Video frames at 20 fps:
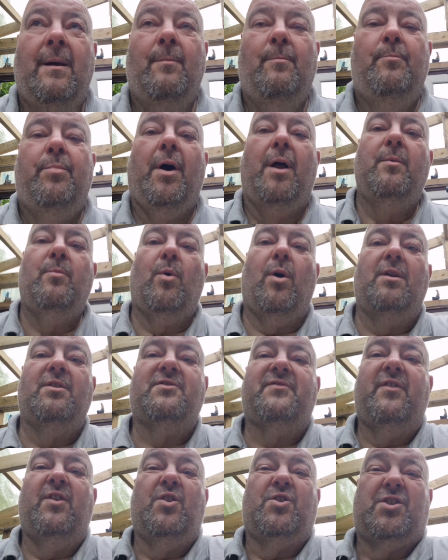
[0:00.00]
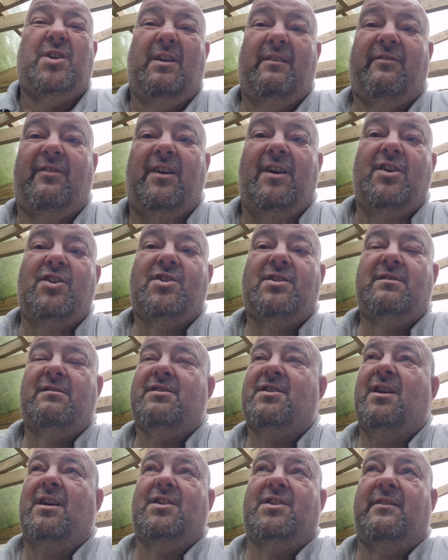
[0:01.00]
pond one's virtually finished.
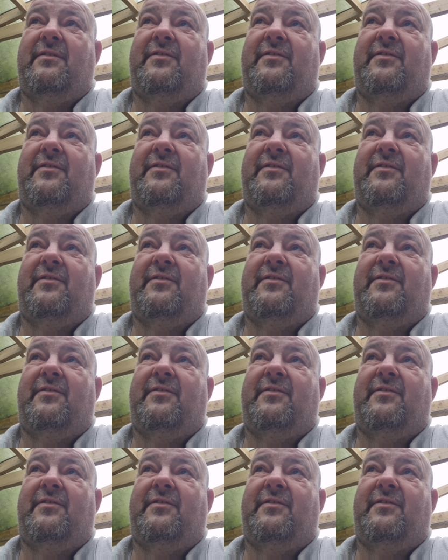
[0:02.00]
So there's a